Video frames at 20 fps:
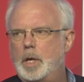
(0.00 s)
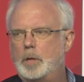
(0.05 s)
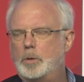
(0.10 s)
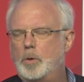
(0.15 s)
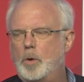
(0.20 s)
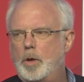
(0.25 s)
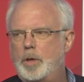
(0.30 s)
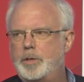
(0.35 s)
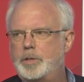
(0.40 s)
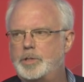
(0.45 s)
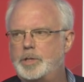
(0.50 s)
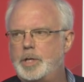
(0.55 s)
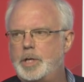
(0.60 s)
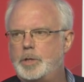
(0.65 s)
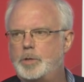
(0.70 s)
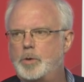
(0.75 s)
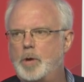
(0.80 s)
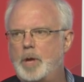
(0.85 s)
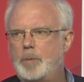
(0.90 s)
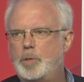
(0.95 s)
Law of the Sea
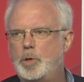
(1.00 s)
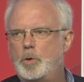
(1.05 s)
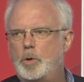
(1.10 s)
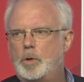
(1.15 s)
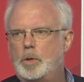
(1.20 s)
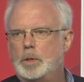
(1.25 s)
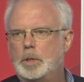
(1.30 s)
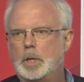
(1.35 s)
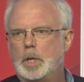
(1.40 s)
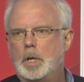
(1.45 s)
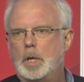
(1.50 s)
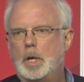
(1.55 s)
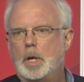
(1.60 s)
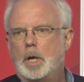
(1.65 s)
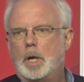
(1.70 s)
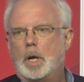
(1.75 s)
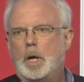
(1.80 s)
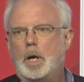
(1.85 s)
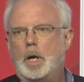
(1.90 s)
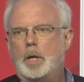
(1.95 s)
Tribunal.
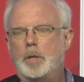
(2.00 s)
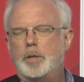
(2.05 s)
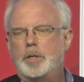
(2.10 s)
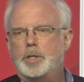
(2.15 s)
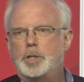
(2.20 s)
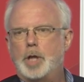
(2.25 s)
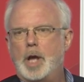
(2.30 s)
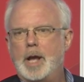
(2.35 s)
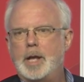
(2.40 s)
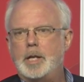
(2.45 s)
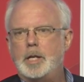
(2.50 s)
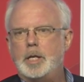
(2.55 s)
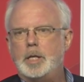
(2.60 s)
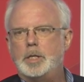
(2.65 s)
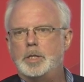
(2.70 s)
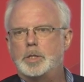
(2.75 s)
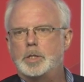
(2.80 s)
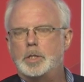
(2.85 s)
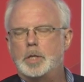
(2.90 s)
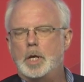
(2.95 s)
The
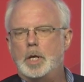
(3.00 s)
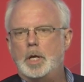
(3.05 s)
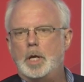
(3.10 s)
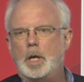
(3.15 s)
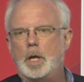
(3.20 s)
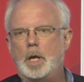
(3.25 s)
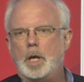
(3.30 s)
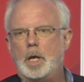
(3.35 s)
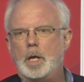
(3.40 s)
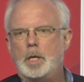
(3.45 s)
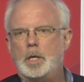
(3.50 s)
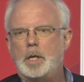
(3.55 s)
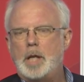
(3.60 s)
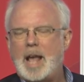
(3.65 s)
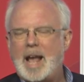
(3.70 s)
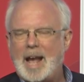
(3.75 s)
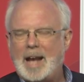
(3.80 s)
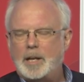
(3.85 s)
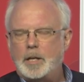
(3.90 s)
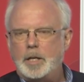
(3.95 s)
Chinese, in
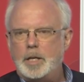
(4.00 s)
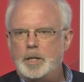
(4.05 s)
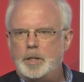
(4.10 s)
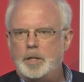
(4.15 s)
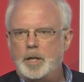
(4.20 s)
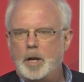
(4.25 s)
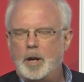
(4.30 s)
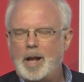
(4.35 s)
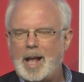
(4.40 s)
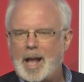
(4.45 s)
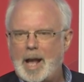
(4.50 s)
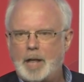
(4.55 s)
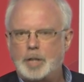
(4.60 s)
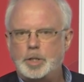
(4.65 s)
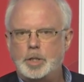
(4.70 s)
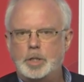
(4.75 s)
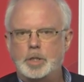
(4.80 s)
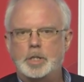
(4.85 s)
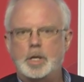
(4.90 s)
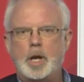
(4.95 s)
their
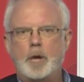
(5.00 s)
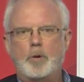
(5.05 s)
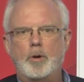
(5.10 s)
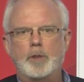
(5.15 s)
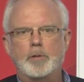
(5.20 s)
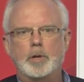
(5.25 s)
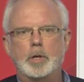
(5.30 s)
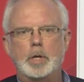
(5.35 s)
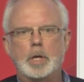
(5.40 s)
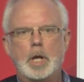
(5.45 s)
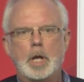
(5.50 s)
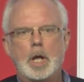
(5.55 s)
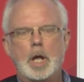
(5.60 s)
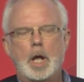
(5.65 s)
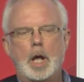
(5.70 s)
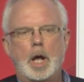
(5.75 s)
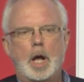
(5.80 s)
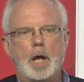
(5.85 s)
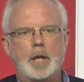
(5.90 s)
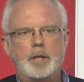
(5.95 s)
actions, however,
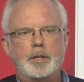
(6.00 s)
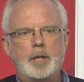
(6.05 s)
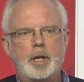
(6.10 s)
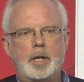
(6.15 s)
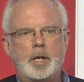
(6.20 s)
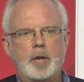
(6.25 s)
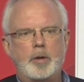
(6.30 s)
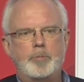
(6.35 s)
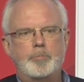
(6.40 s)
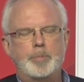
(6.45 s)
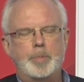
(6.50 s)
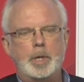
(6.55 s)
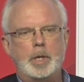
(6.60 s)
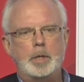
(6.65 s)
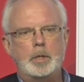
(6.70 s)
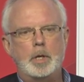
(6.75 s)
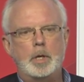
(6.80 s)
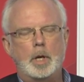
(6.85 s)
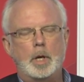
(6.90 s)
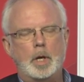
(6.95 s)
I think have
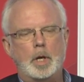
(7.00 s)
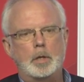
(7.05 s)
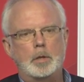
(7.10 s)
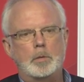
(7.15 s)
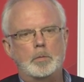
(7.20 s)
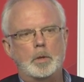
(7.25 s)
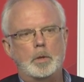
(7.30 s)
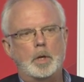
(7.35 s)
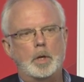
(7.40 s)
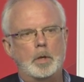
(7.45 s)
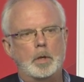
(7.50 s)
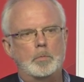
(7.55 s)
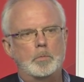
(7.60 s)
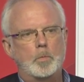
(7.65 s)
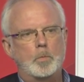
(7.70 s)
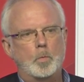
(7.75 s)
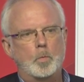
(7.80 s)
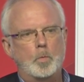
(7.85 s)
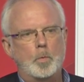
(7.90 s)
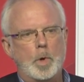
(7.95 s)
been
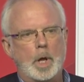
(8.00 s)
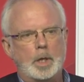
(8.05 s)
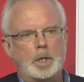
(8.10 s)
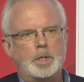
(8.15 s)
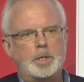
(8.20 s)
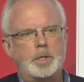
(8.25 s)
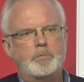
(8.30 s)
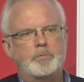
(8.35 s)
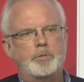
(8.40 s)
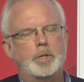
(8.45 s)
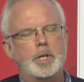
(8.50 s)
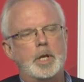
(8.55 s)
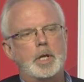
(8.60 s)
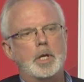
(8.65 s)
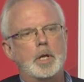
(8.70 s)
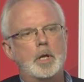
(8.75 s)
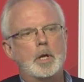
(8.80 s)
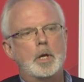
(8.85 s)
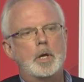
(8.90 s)
relatively